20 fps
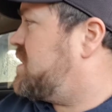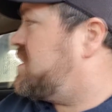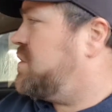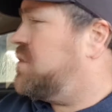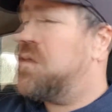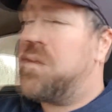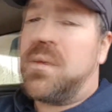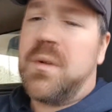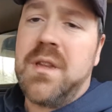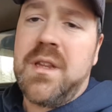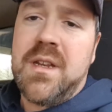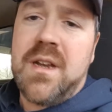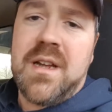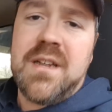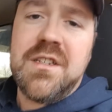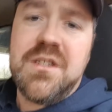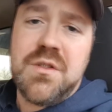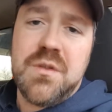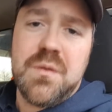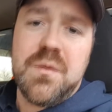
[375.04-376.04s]
she was really
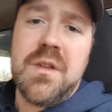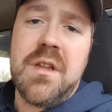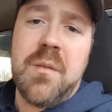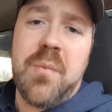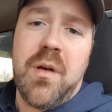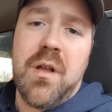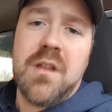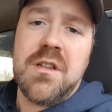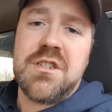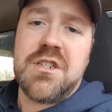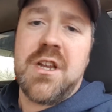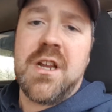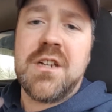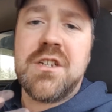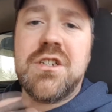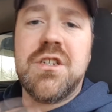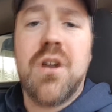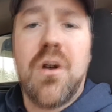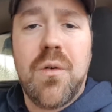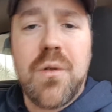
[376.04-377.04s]
nice, she was really apologetic,
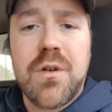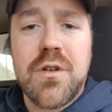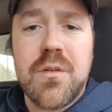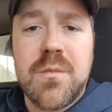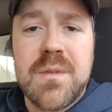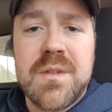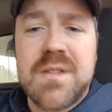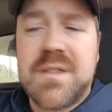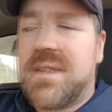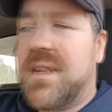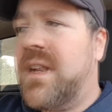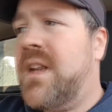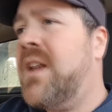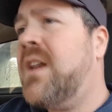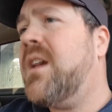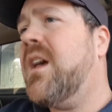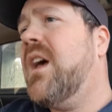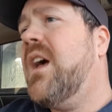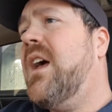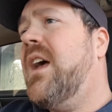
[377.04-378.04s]
she owned her
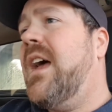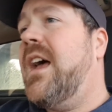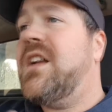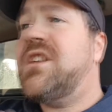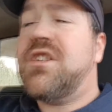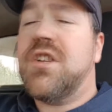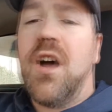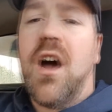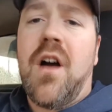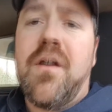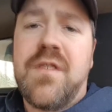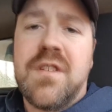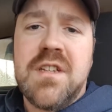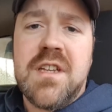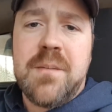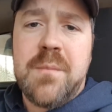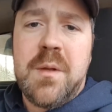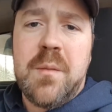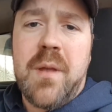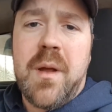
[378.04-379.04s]
mistake, and she offered to
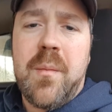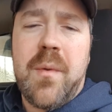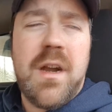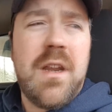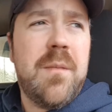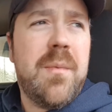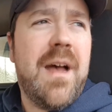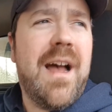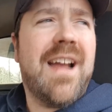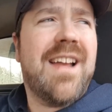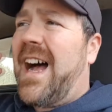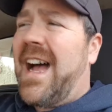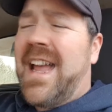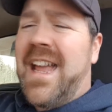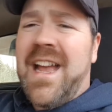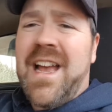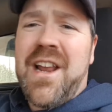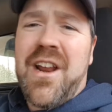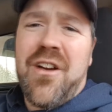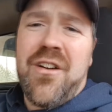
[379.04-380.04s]
give me my money back. I
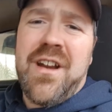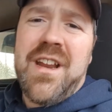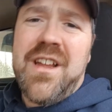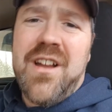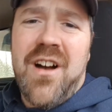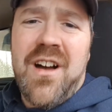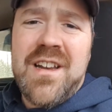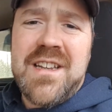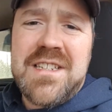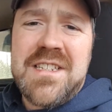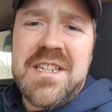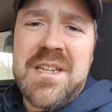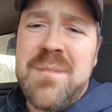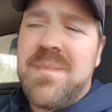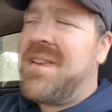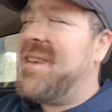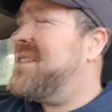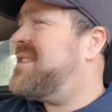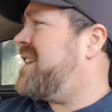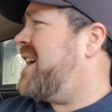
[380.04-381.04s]
had already gone to
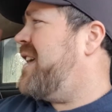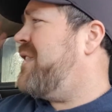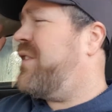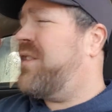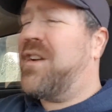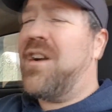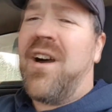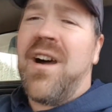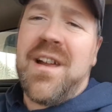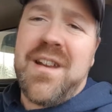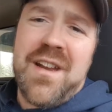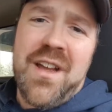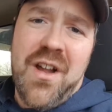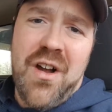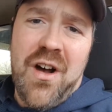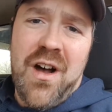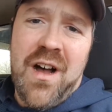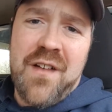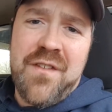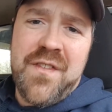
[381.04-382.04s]
Timmy's, I've gotten a
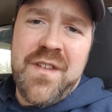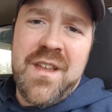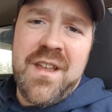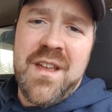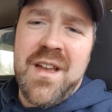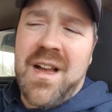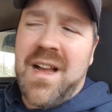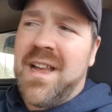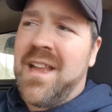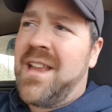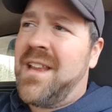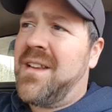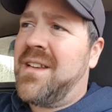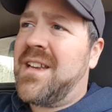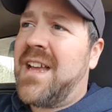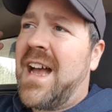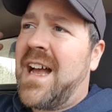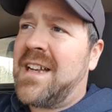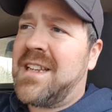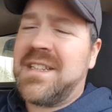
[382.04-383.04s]
coffee, I
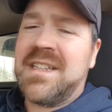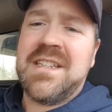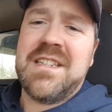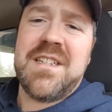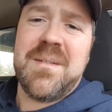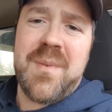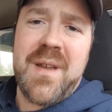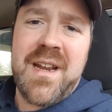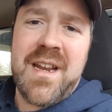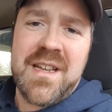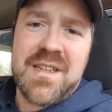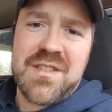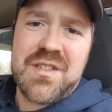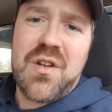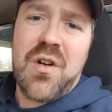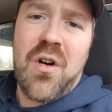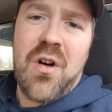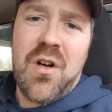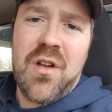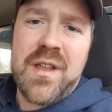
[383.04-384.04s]
had to get to my next
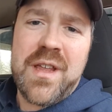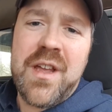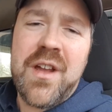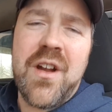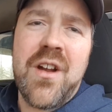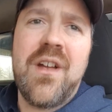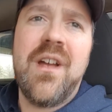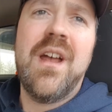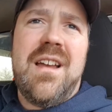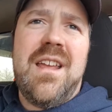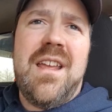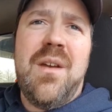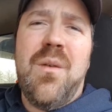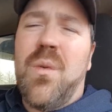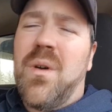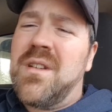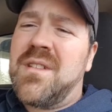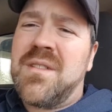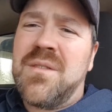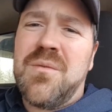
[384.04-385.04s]
call here. It
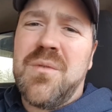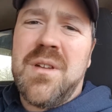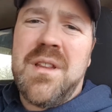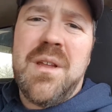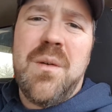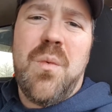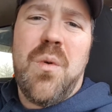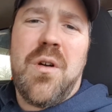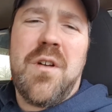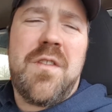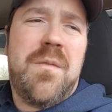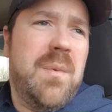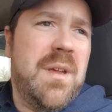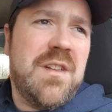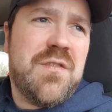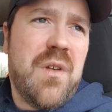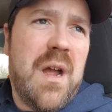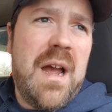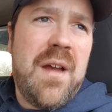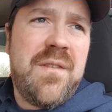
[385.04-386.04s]
wasn't really worth me
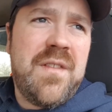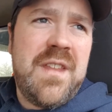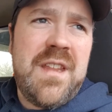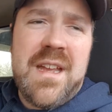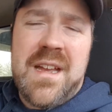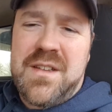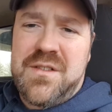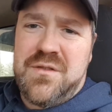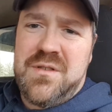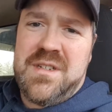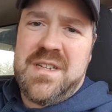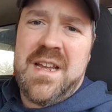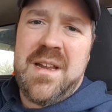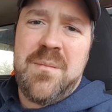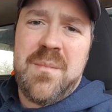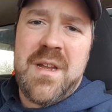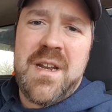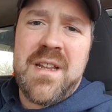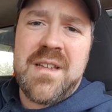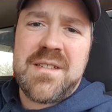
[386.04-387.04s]
driving the extra 10
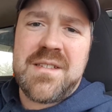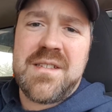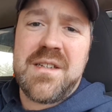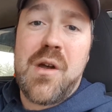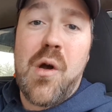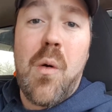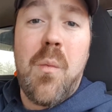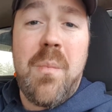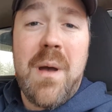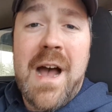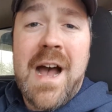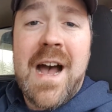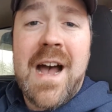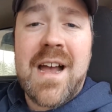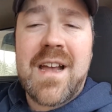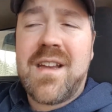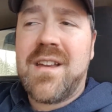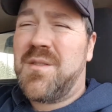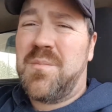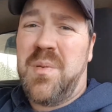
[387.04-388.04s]
minutes to go
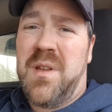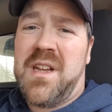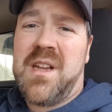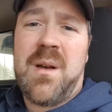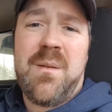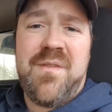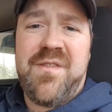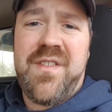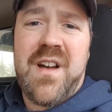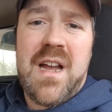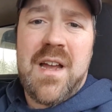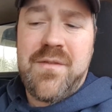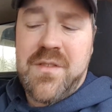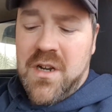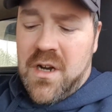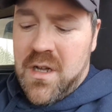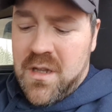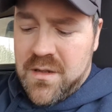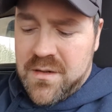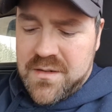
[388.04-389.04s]
back to pick up
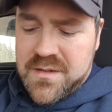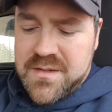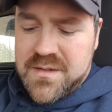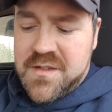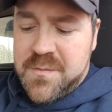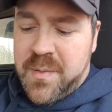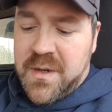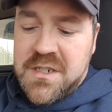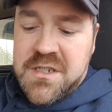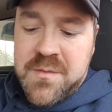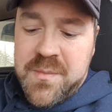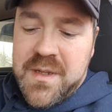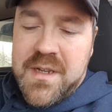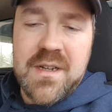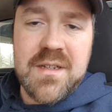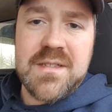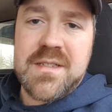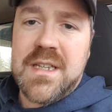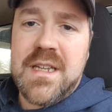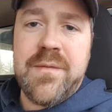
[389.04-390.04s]
$5, especially
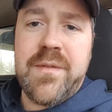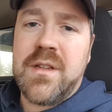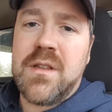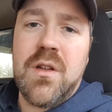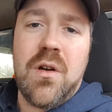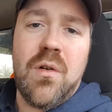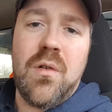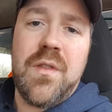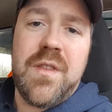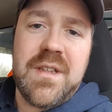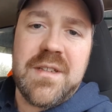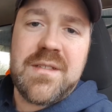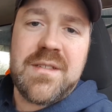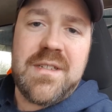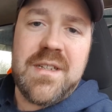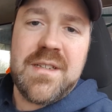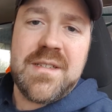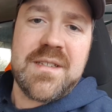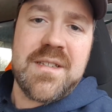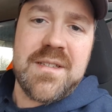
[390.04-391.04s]
because even though this
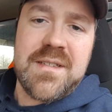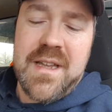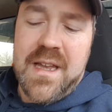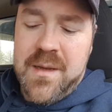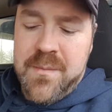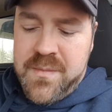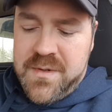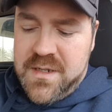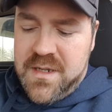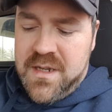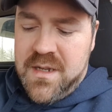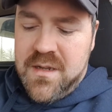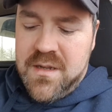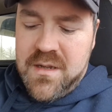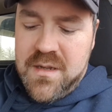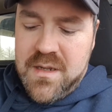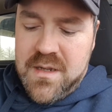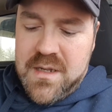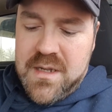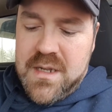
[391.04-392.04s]
disc is empty,
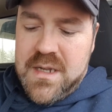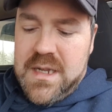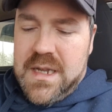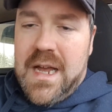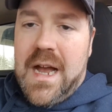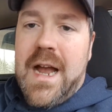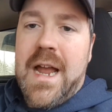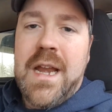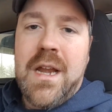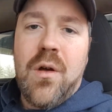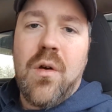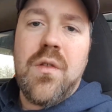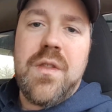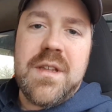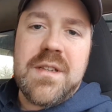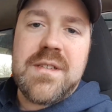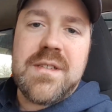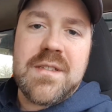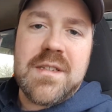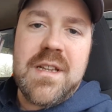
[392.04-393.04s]
I know
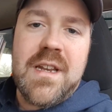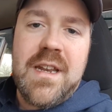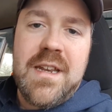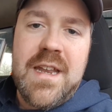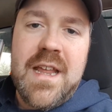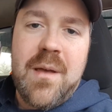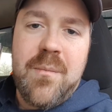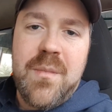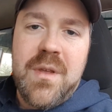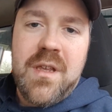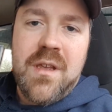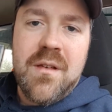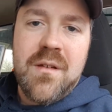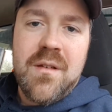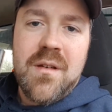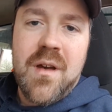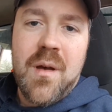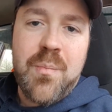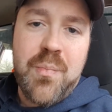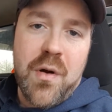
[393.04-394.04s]
this is gonna net me
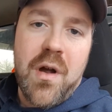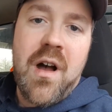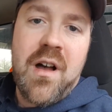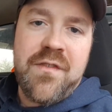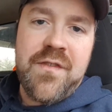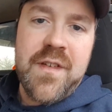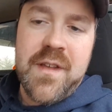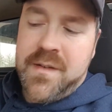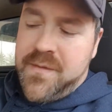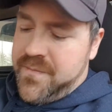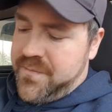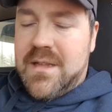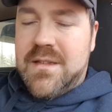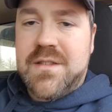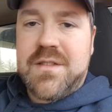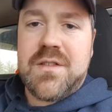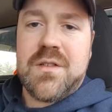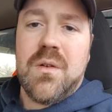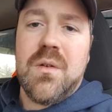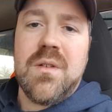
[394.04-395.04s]
a profit, and
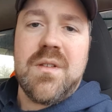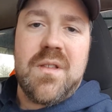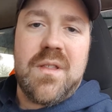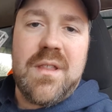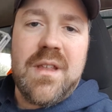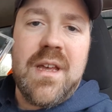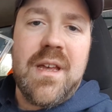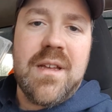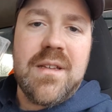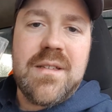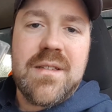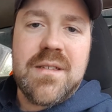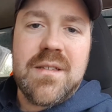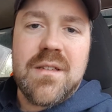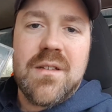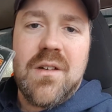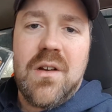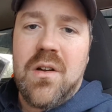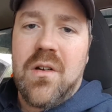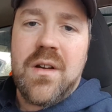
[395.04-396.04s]
so's this
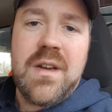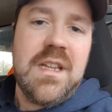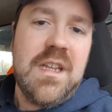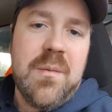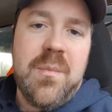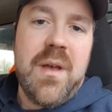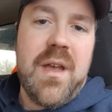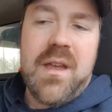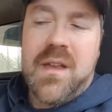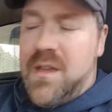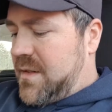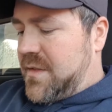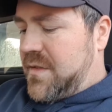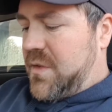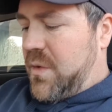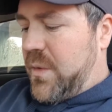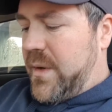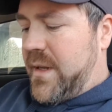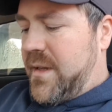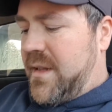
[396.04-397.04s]
on eBay.
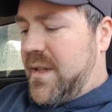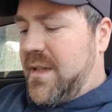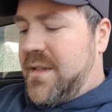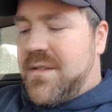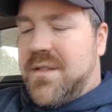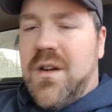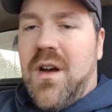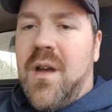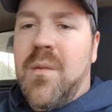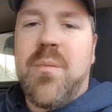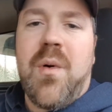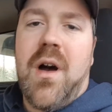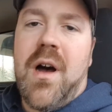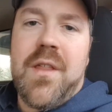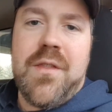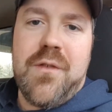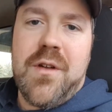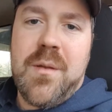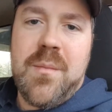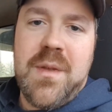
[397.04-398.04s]
So it's not
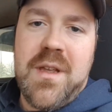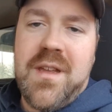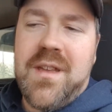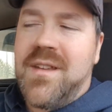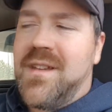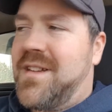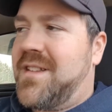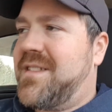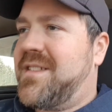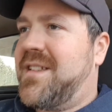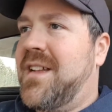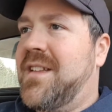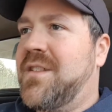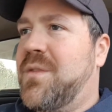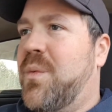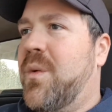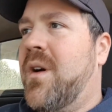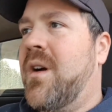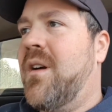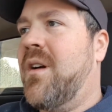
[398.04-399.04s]
bothering me in a sense
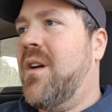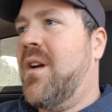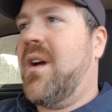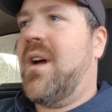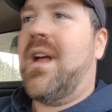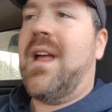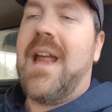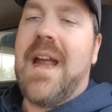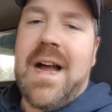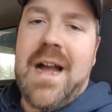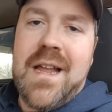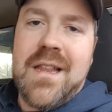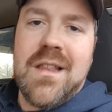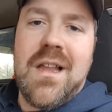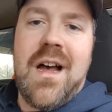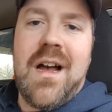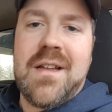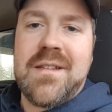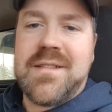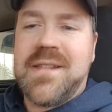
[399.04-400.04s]
where I
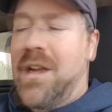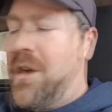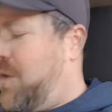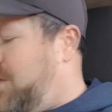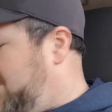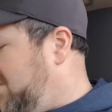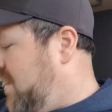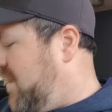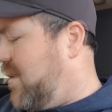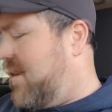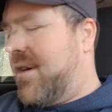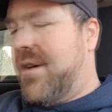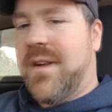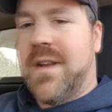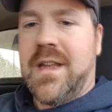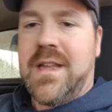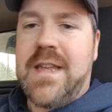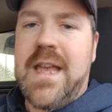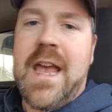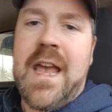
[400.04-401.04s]
lost out on
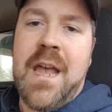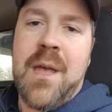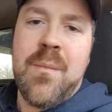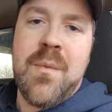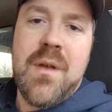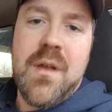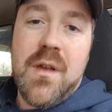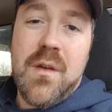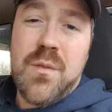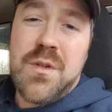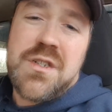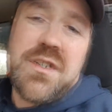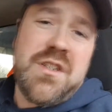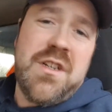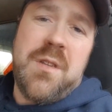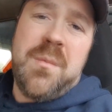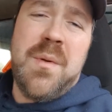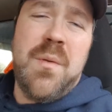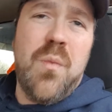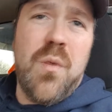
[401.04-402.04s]
a game which could
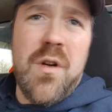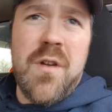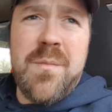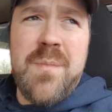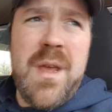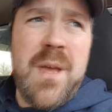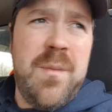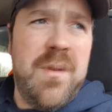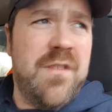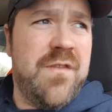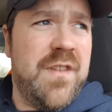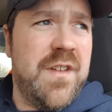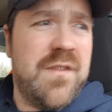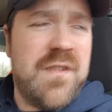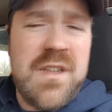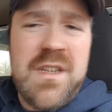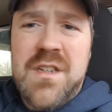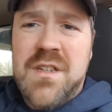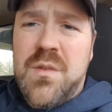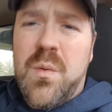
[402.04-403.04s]
have been worth maybe
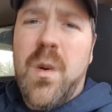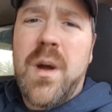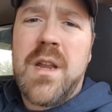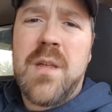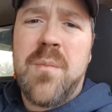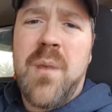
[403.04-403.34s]
15-20